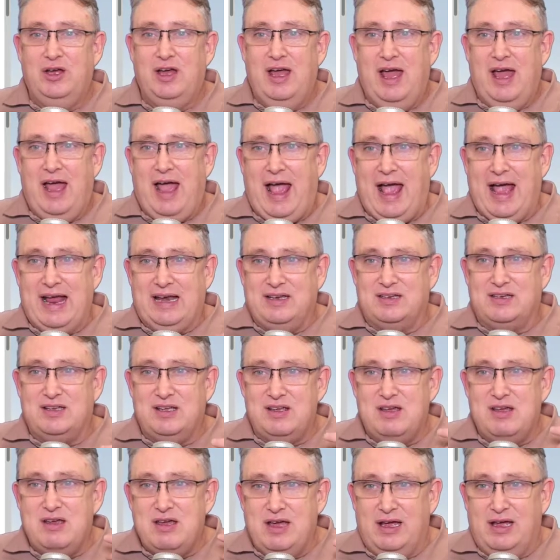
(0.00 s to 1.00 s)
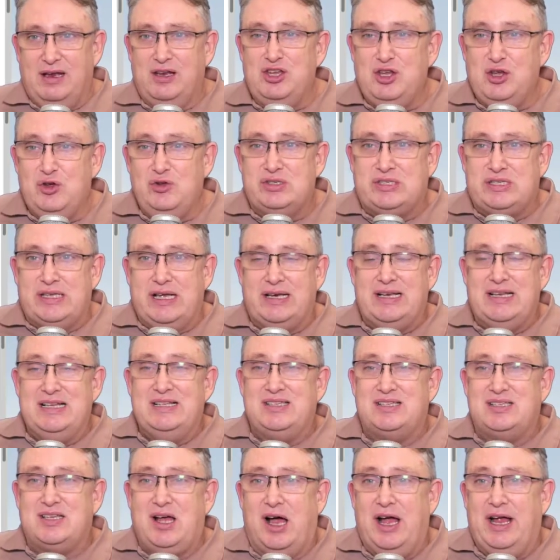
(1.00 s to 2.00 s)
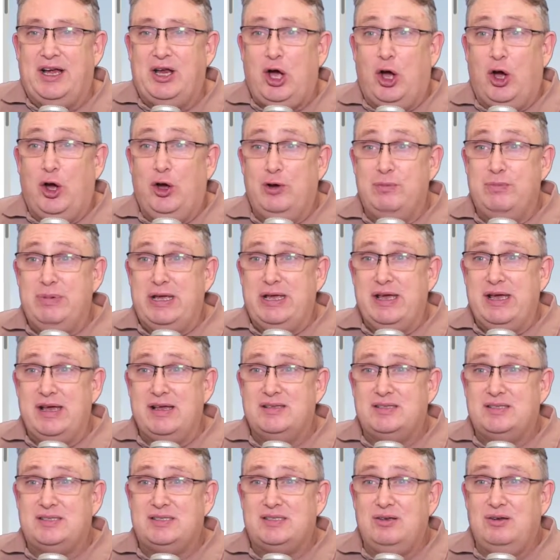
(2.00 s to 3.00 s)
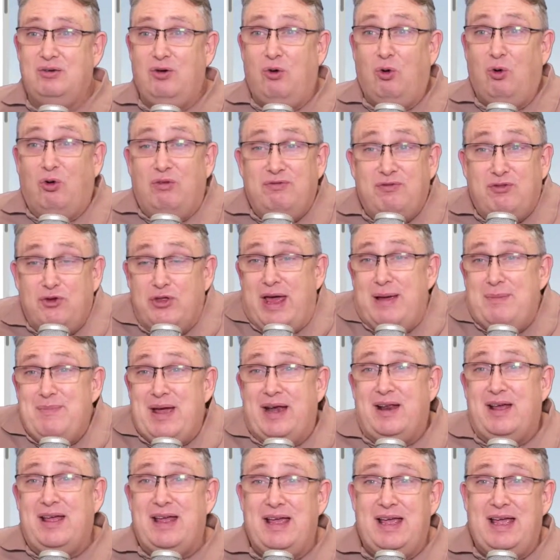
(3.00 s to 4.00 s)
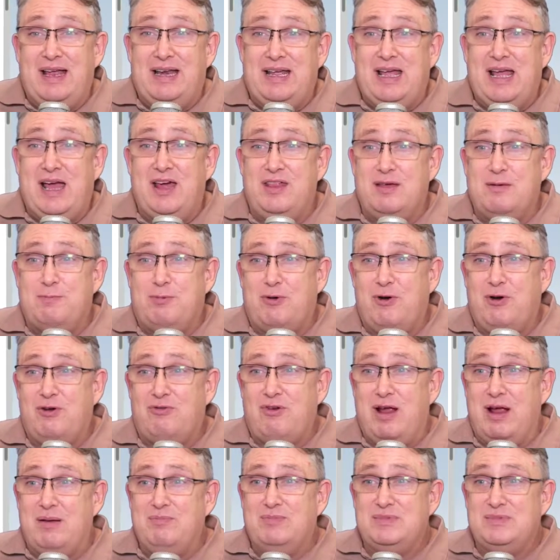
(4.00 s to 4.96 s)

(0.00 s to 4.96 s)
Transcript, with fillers: and uh, use it inside OBS, or for that matter, any other program.